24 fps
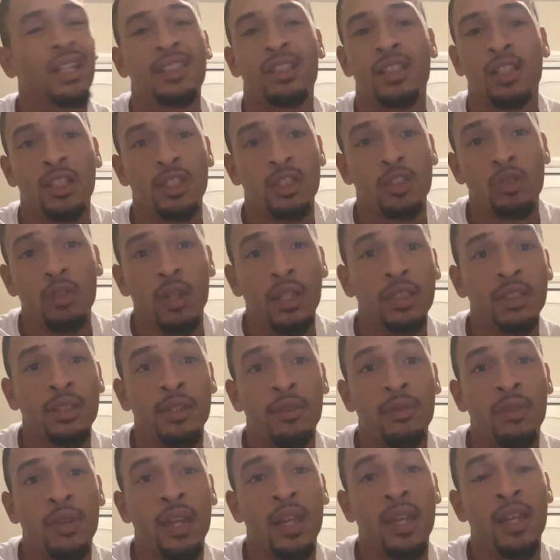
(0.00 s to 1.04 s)
the construction
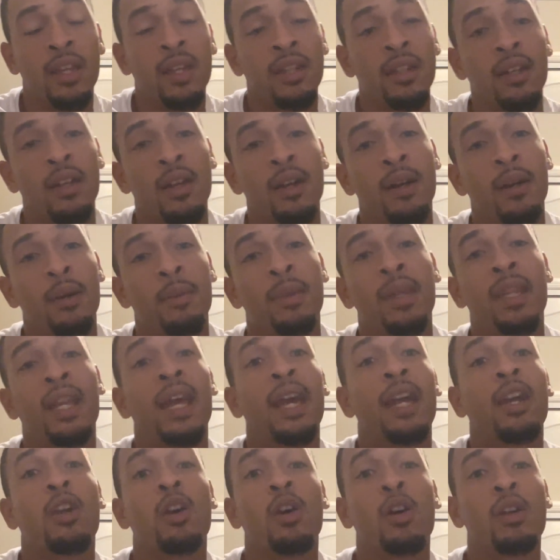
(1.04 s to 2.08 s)
van. He
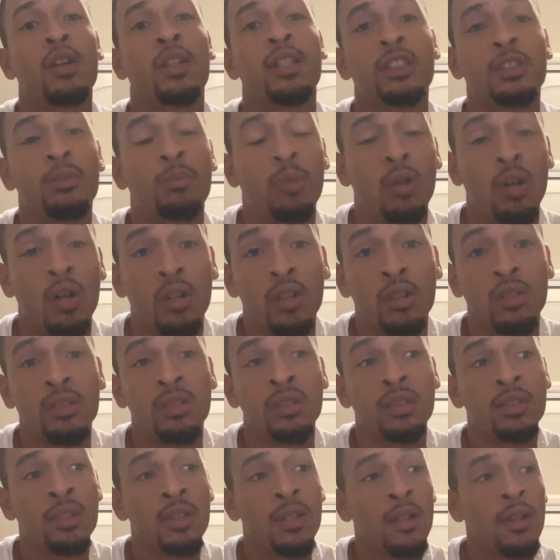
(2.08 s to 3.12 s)
had called his
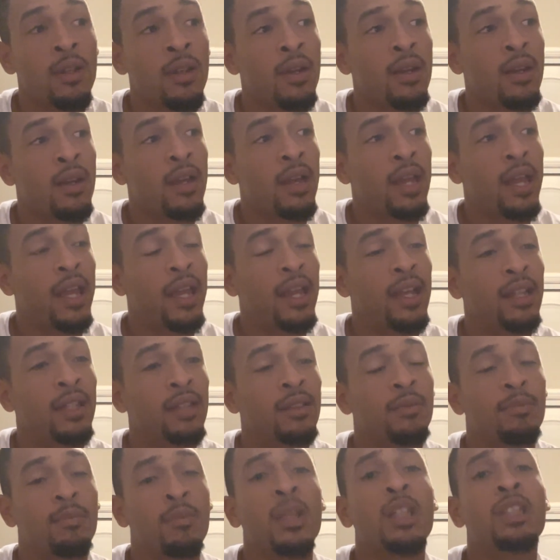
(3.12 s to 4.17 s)
boss, and
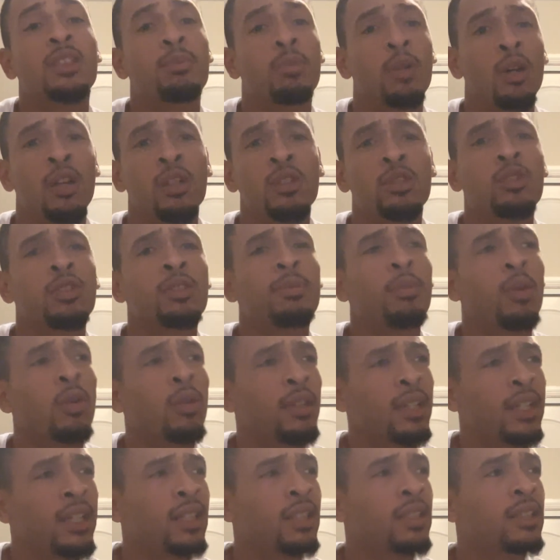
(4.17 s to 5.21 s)
his boss, who spoke
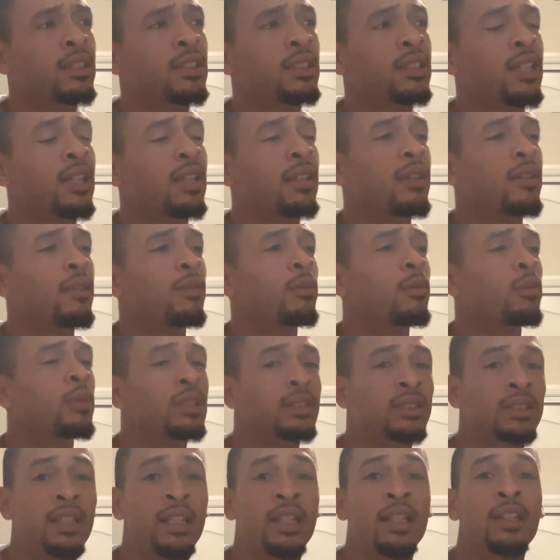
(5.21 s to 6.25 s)
English,
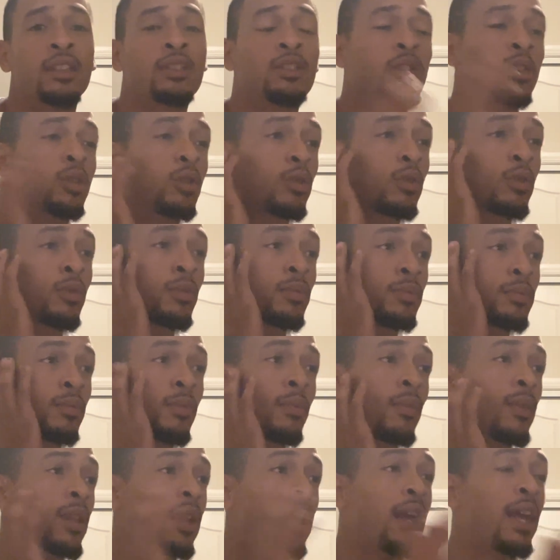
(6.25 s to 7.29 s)
was there too.
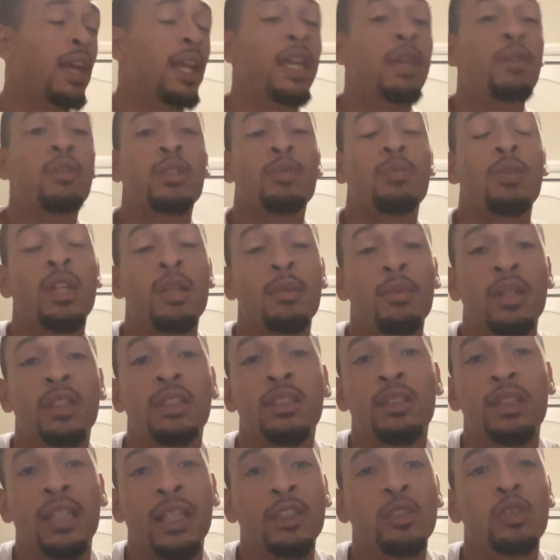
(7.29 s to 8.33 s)
And he was pretty
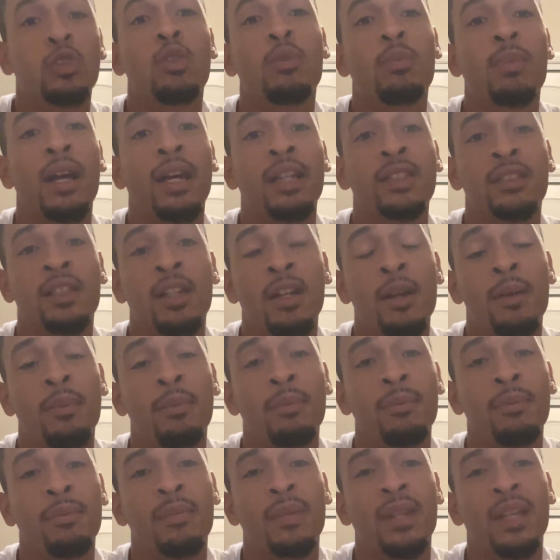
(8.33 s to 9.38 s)
much like 2 blocks
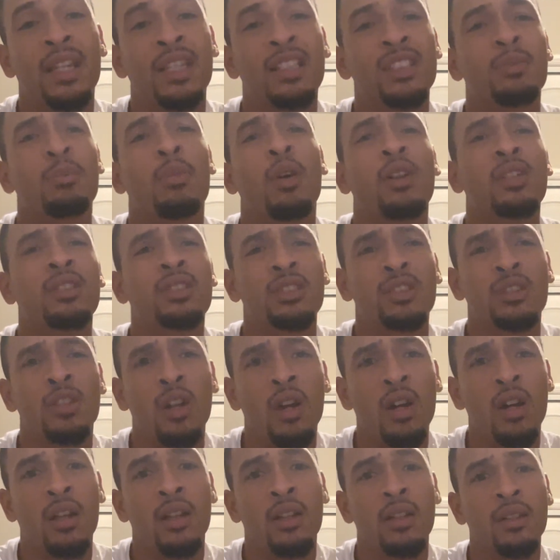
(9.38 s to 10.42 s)
up in his boss's
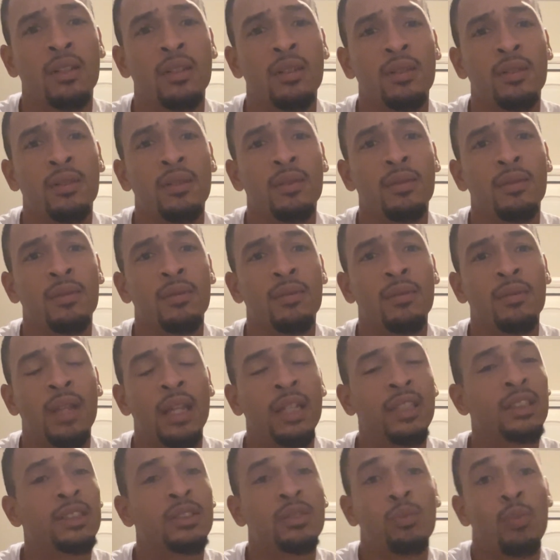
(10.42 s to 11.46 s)
car, like
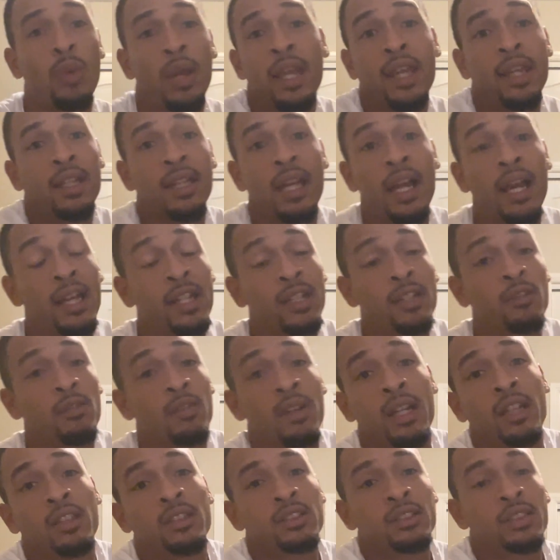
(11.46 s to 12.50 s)
just waiting, hiding
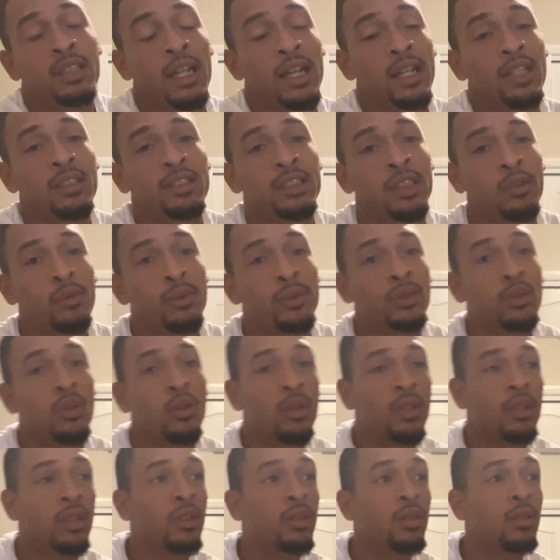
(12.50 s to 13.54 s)
around, just kind of see what's
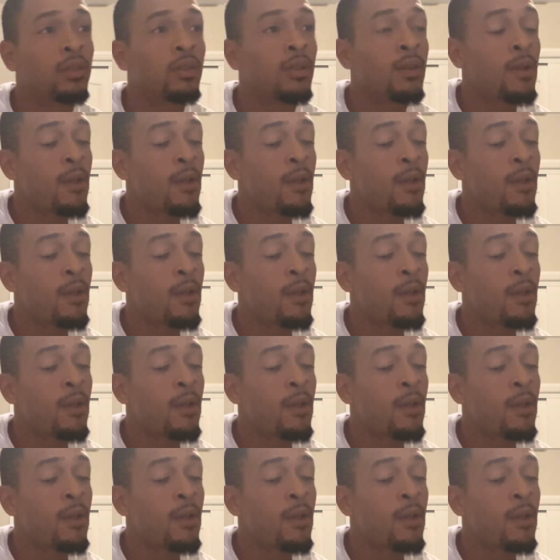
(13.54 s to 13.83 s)
going on.